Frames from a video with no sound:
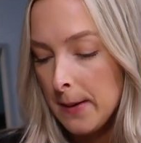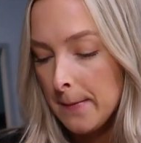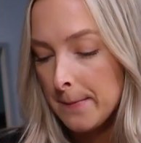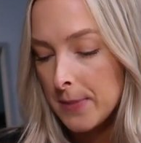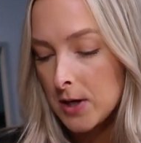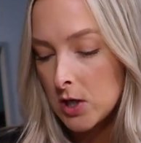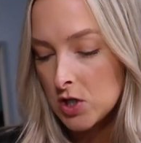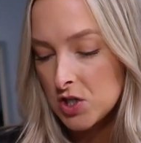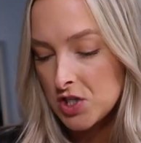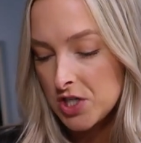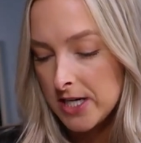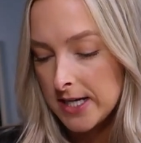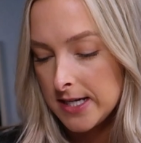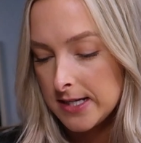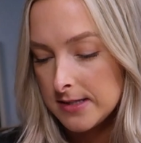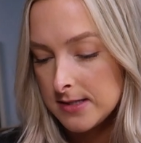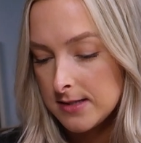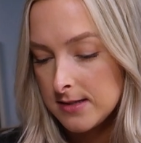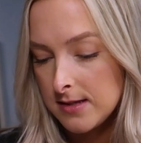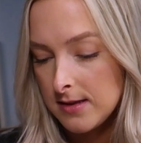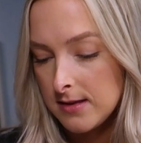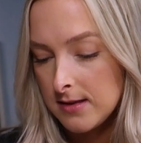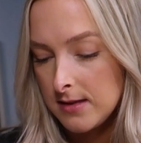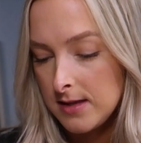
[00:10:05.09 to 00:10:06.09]

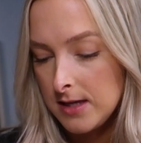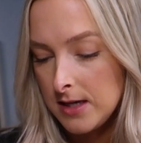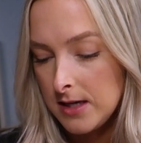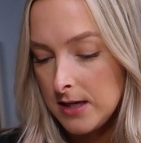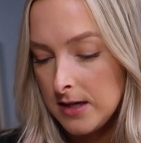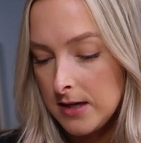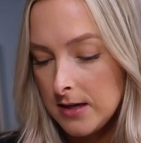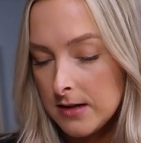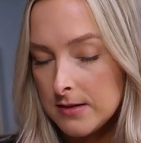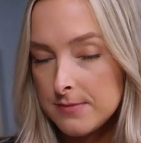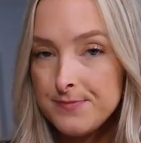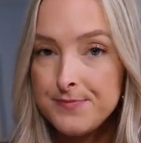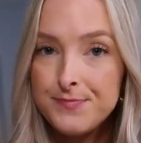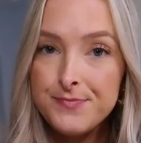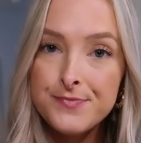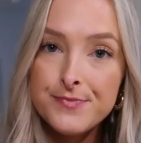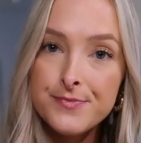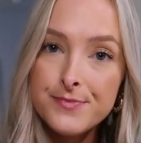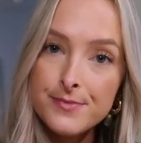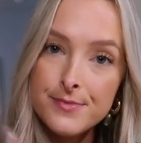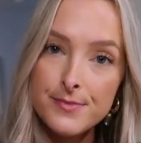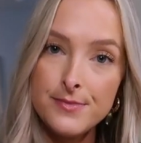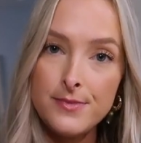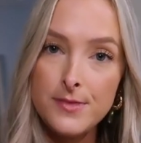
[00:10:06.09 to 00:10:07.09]
purchase the
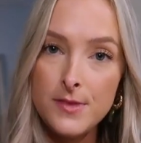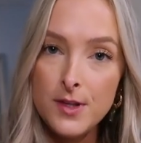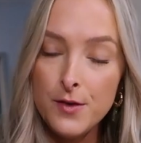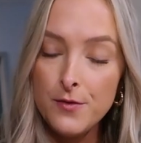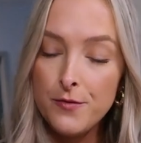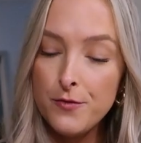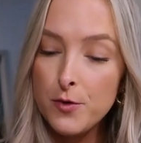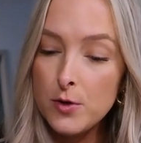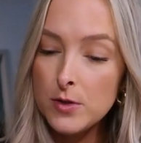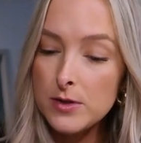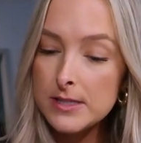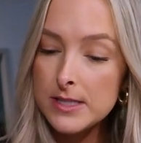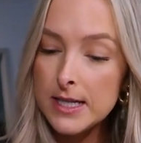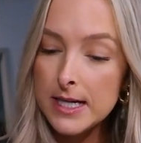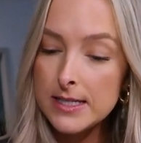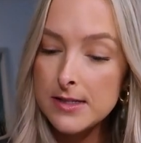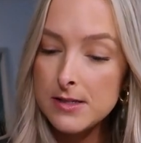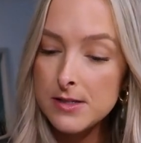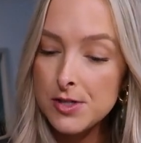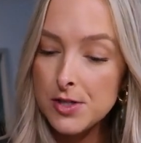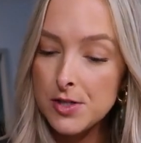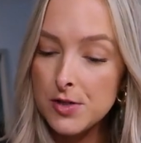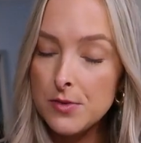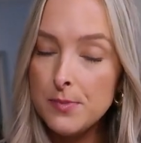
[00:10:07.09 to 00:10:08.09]
full
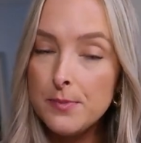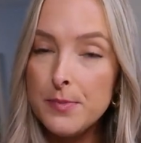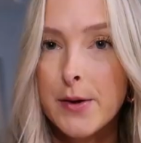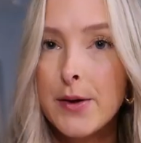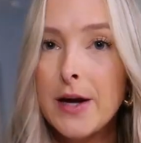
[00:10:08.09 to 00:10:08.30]
size tube.